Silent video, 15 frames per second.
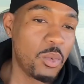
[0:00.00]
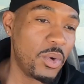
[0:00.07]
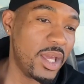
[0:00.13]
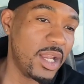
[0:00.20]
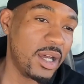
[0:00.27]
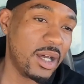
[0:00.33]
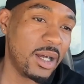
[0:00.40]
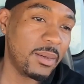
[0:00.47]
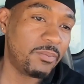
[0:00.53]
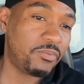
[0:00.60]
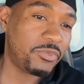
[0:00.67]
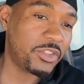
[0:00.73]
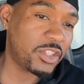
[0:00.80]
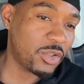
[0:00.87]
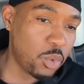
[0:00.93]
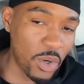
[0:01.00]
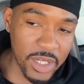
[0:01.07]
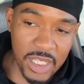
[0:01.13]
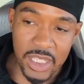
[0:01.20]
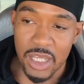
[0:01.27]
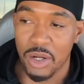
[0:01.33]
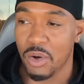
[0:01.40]
with a
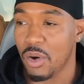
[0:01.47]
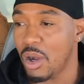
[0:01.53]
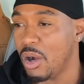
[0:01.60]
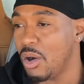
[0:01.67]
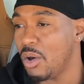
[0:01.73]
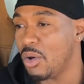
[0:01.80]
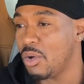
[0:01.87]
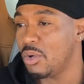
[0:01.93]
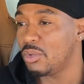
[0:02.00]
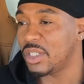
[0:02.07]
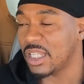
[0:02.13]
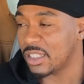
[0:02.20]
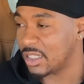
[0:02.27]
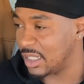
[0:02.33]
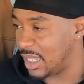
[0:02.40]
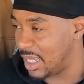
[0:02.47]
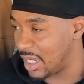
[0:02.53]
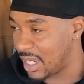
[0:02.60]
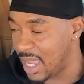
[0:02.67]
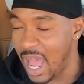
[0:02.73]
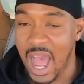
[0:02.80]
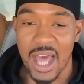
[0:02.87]
20 year old that's
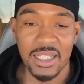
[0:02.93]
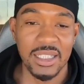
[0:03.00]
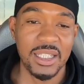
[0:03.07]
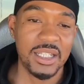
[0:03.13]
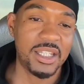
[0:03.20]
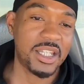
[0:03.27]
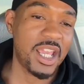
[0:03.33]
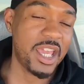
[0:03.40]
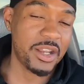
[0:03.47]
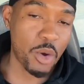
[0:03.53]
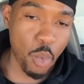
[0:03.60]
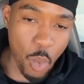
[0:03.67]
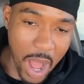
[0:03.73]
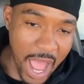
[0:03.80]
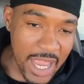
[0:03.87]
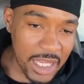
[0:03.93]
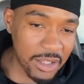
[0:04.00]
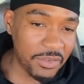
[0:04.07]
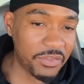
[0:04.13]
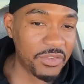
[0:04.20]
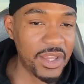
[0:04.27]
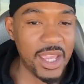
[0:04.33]
in college and a
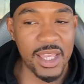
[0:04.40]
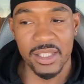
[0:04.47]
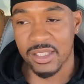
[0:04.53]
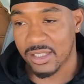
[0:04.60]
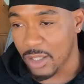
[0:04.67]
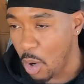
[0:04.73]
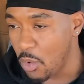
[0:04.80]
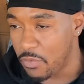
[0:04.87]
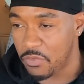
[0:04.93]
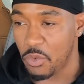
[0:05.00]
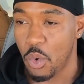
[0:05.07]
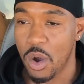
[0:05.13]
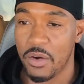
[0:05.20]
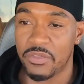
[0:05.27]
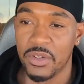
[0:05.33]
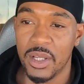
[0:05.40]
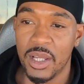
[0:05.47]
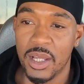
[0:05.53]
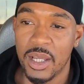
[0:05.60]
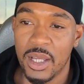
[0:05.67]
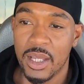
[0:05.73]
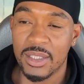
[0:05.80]
wife and so forth
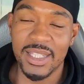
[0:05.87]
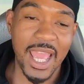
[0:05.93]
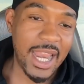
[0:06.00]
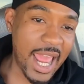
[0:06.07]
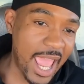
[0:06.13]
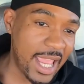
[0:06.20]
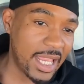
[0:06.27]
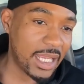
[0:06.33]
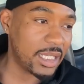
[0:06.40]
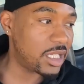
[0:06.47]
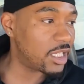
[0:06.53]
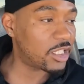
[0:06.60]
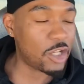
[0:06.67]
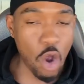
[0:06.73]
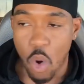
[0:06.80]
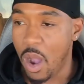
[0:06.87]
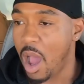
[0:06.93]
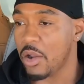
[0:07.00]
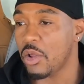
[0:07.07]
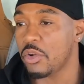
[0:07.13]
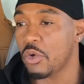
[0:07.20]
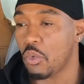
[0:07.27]
that, hey, just go
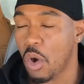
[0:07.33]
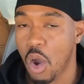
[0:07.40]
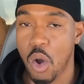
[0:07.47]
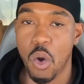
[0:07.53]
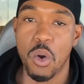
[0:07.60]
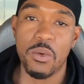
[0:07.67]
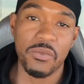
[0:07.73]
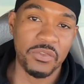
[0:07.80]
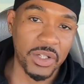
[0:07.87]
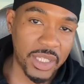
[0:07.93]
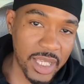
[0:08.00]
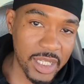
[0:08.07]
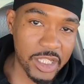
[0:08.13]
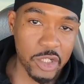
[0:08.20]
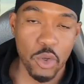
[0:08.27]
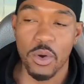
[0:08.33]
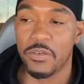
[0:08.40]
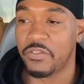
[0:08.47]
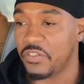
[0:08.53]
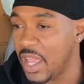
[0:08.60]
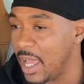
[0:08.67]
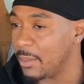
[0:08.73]
out on the road, forget
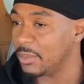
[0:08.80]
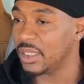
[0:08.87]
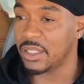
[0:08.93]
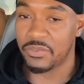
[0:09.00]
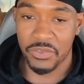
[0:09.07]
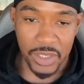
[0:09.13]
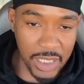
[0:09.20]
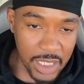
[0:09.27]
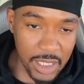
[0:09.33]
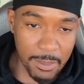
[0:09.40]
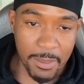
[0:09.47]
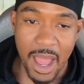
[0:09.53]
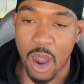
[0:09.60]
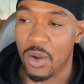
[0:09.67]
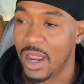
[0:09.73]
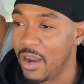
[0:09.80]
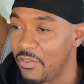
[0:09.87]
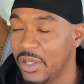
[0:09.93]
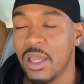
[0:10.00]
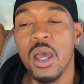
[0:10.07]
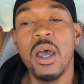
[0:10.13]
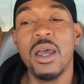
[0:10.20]
your family, forget about
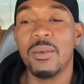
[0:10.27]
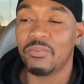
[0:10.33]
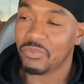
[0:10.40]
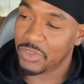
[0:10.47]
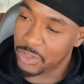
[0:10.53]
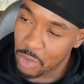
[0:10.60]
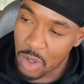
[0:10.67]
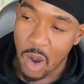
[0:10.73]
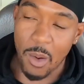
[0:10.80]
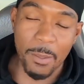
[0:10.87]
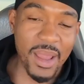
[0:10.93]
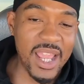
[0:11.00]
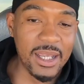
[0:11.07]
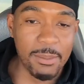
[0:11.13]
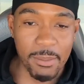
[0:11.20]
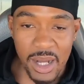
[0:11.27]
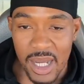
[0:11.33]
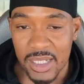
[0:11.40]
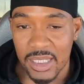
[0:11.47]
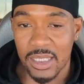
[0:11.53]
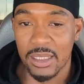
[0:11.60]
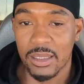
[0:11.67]
every, you're going to make
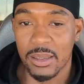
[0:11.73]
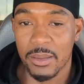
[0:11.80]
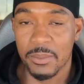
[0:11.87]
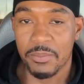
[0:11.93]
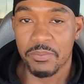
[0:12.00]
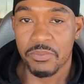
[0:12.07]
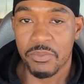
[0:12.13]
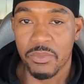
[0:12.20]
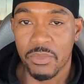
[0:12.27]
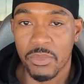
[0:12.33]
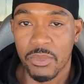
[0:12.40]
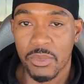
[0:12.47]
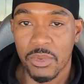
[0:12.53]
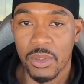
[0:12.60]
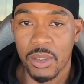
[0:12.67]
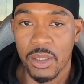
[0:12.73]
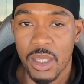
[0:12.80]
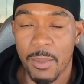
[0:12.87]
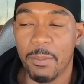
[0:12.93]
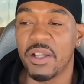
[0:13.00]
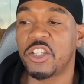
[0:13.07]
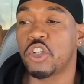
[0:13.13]
money,
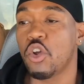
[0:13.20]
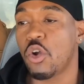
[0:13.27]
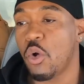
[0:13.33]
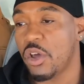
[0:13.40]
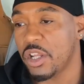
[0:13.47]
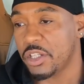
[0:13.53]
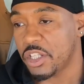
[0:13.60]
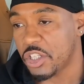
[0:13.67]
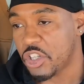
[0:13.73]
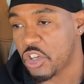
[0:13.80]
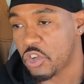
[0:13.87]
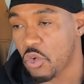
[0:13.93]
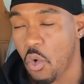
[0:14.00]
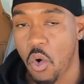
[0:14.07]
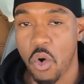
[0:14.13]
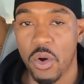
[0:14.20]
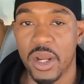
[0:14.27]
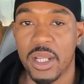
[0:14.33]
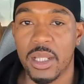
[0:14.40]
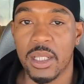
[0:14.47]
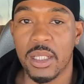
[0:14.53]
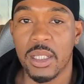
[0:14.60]
but you're going to
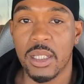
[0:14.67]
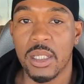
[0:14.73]
destroy